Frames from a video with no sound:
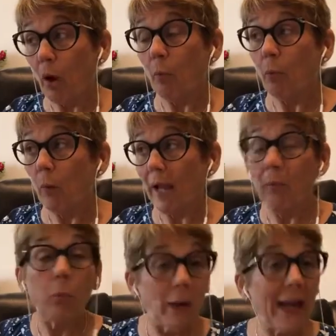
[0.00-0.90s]

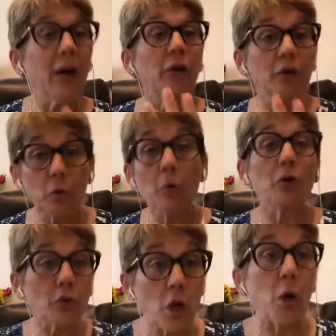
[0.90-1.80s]
where your
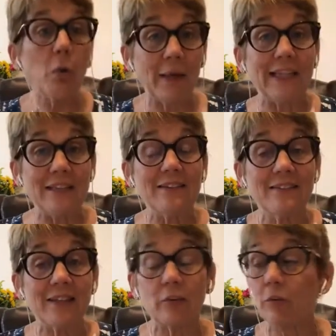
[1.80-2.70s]
no
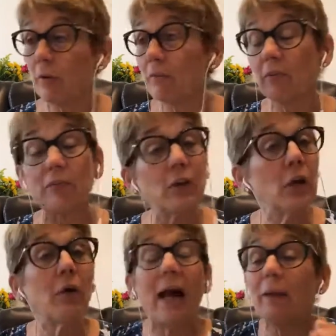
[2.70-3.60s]
is in terms of,
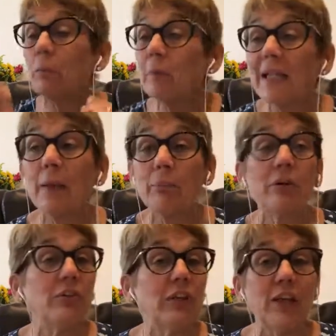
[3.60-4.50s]
I really
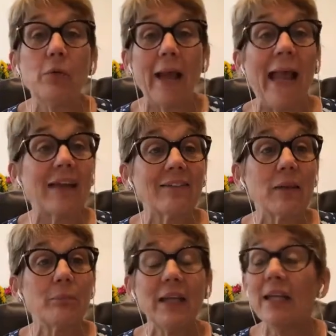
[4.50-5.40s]
appreciate you
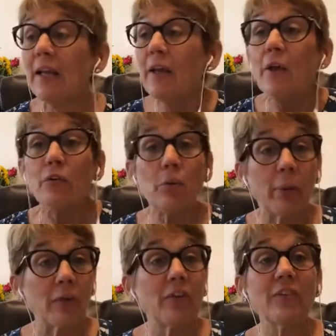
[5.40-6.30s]
asking me to
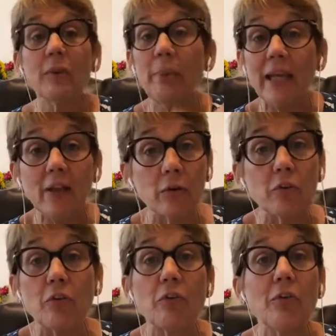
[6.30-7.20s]
participate or
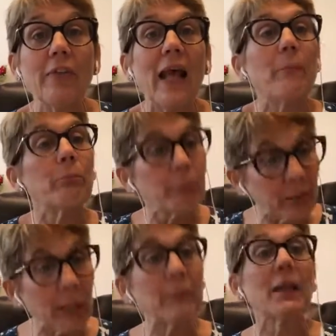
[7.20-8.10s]
to do that,
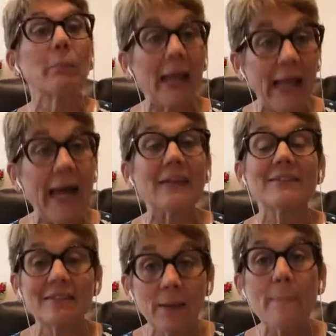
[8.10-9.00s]
but I'm going to
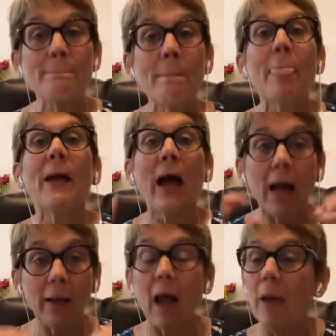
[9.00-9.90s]
pass.
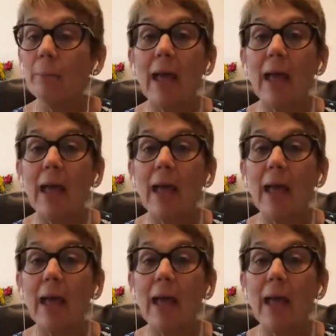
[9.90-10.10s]
And